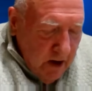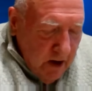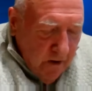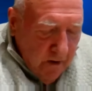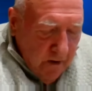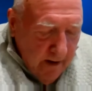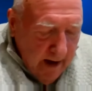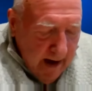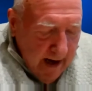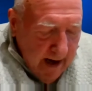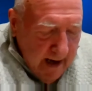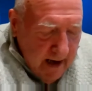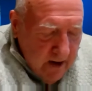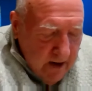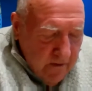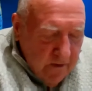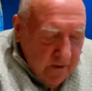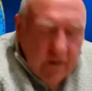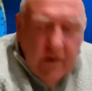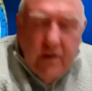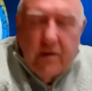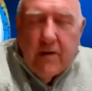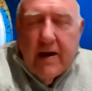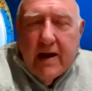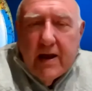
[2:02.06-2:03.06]
a trained
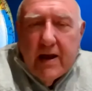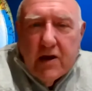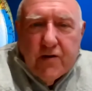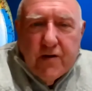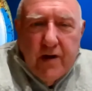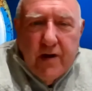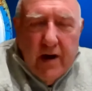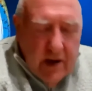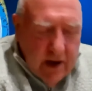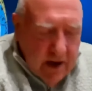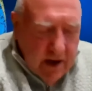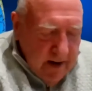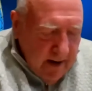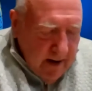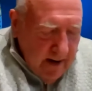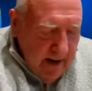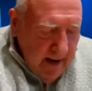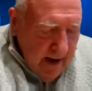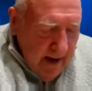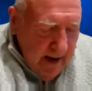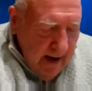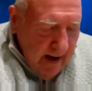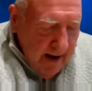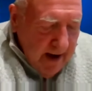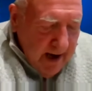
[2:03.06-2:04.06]
crew instructor
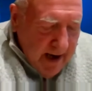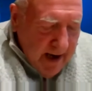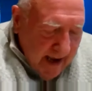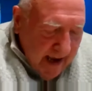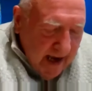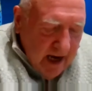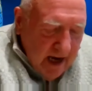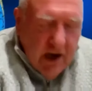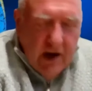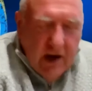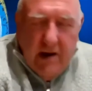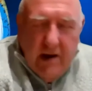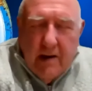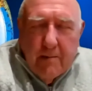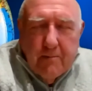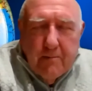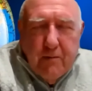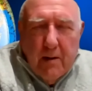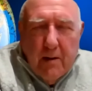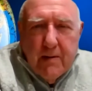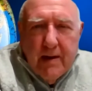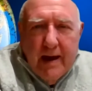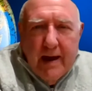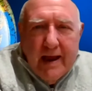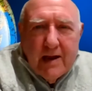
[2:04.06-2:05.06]
and assessor. He
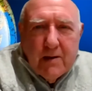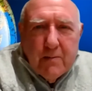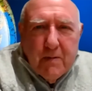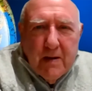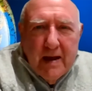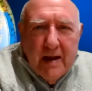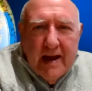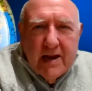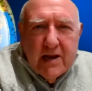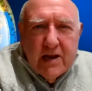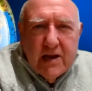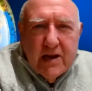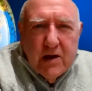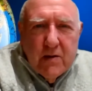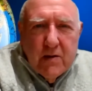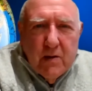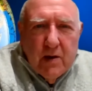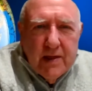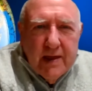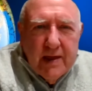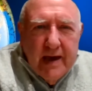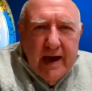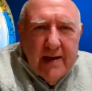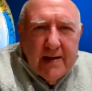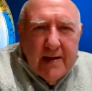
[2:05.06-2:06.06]
probably explained to you
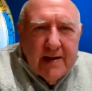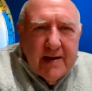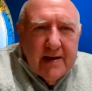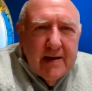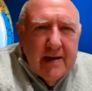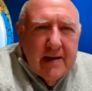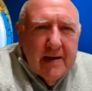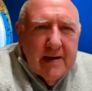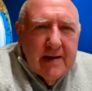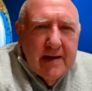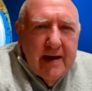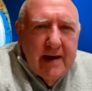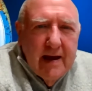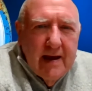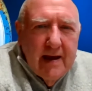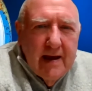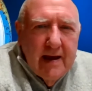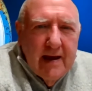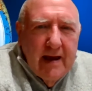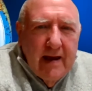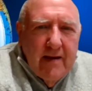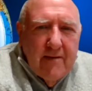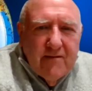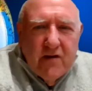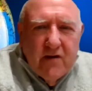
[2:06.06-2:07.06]
what that
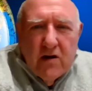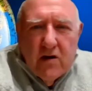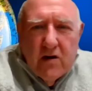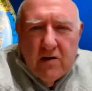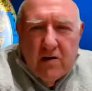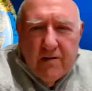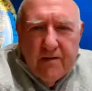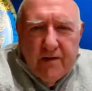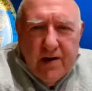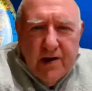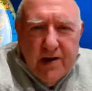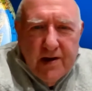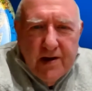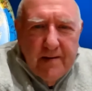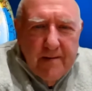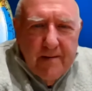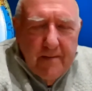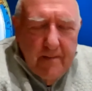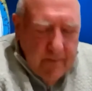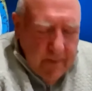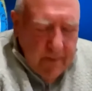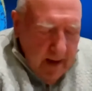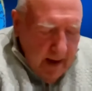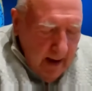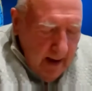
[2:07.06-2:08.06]
involves.
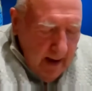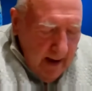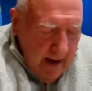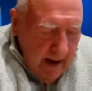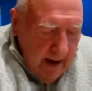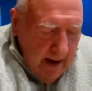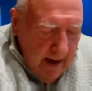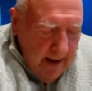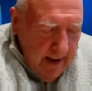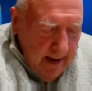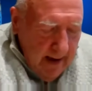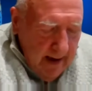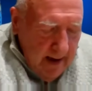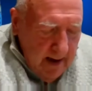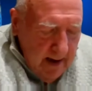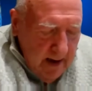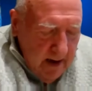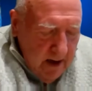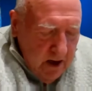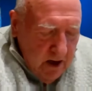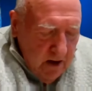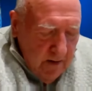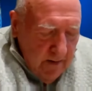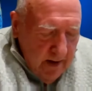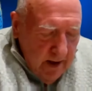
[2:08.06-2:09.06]
And
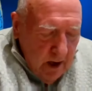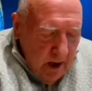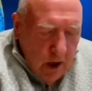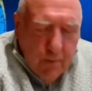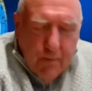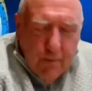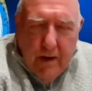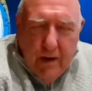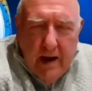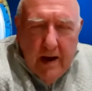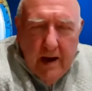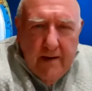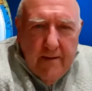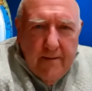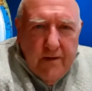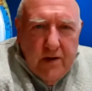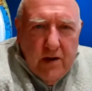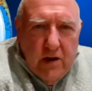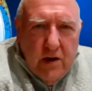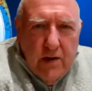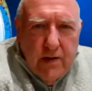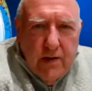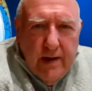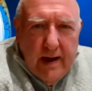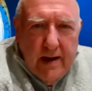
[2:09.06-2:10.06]
then during the spring of
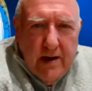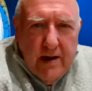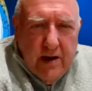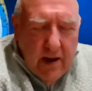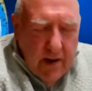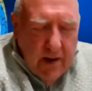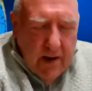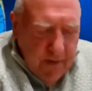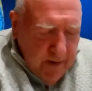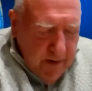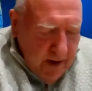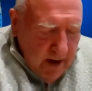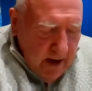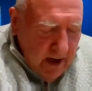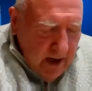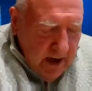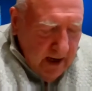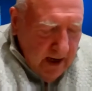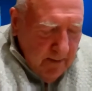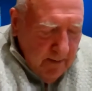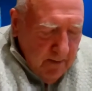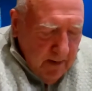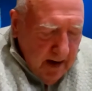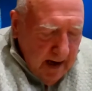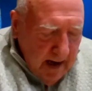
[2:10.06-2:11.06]

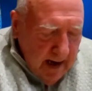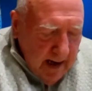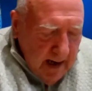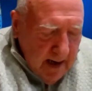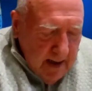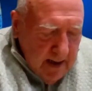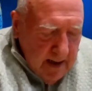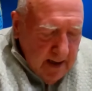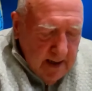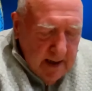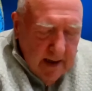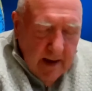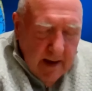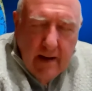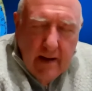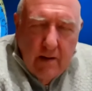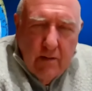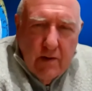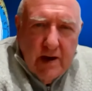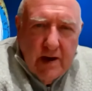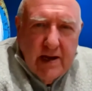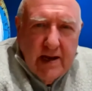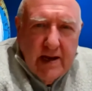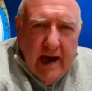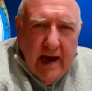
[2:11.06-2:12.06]
2013, Michael
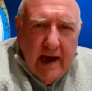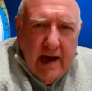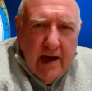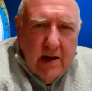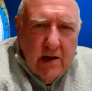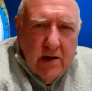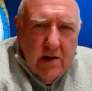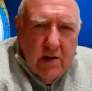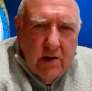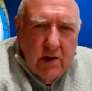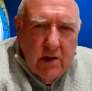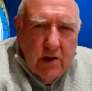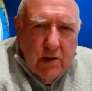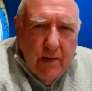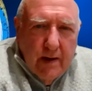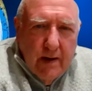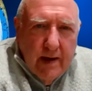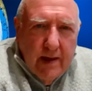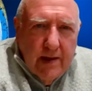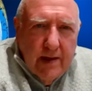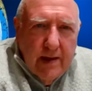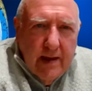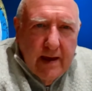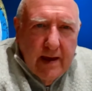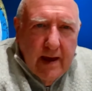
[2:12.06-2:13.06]
was diagnosed
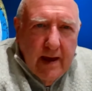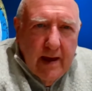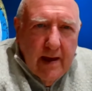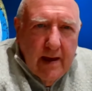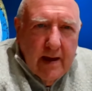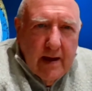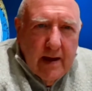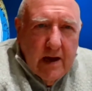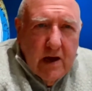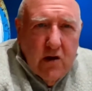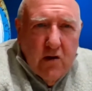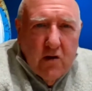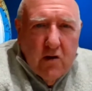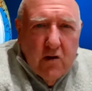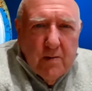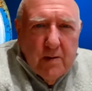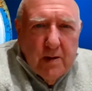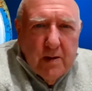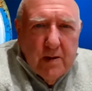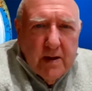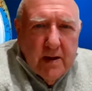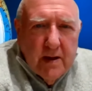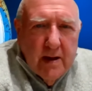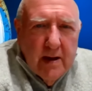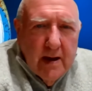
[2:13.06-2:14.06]
with
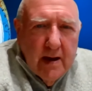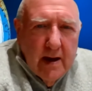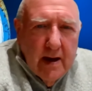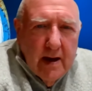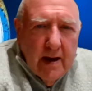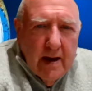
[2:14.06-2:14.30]
incurable